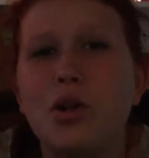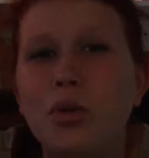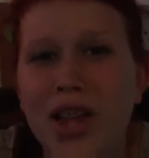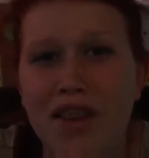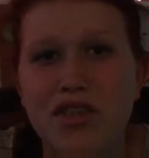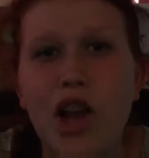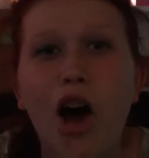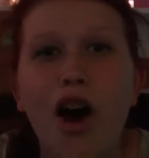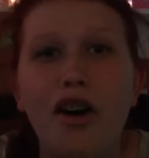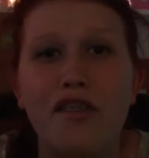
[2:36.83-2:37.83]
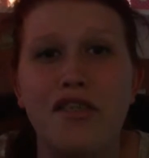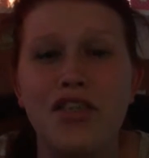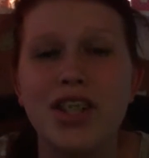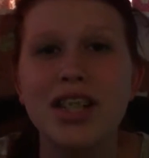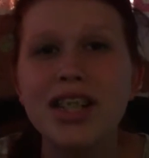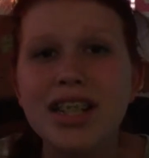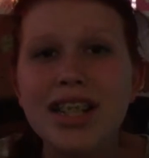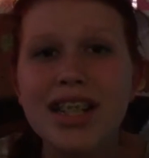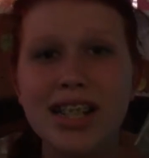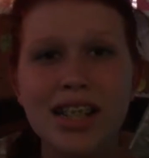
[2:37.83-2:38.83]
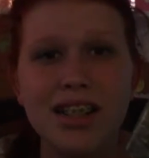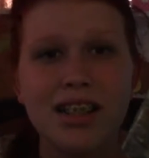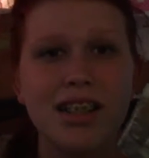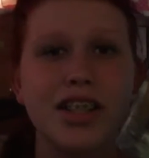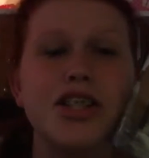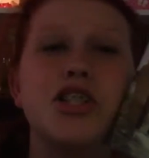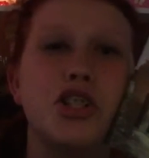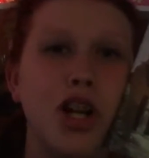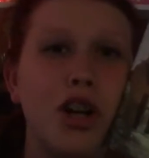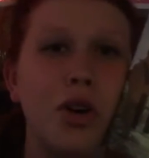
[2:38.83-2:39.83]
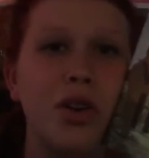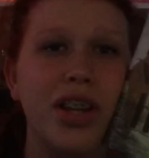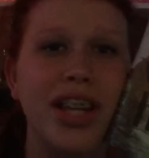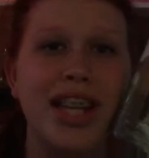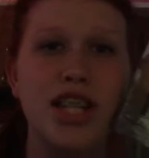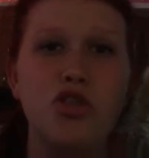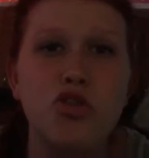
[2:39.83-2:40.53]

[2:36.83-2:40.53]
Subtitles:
you left off. The struggle is